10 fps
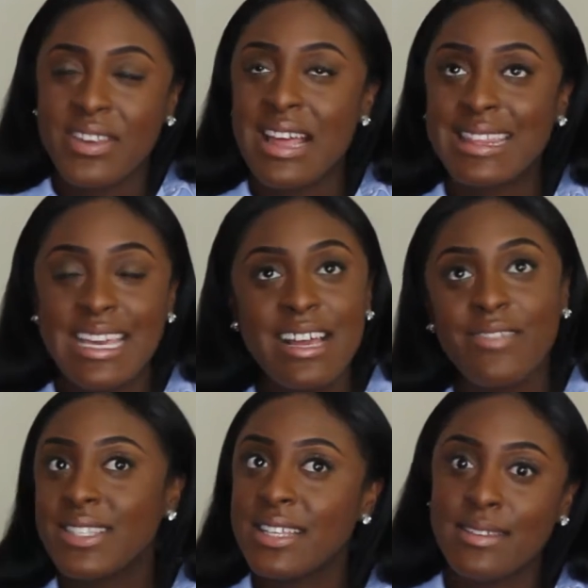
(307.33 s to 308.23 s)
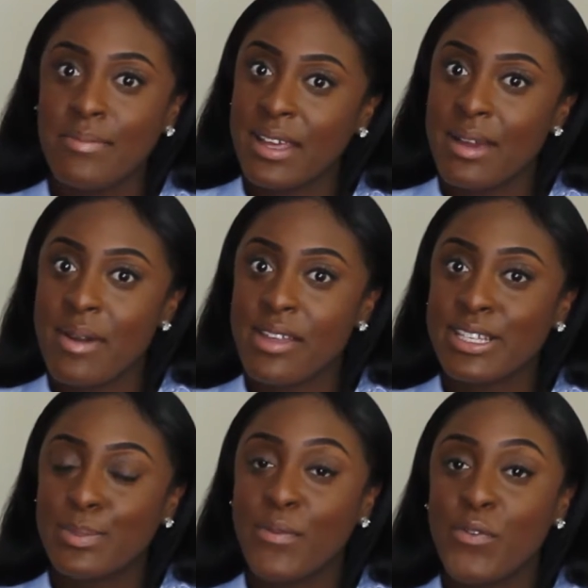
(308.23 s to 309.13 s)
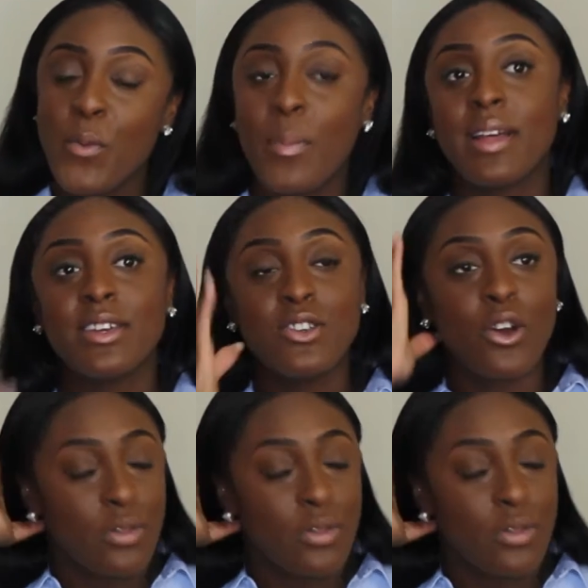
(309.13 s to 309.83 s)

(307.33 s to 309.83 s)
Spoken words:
And I think I've said something about this before, but you know,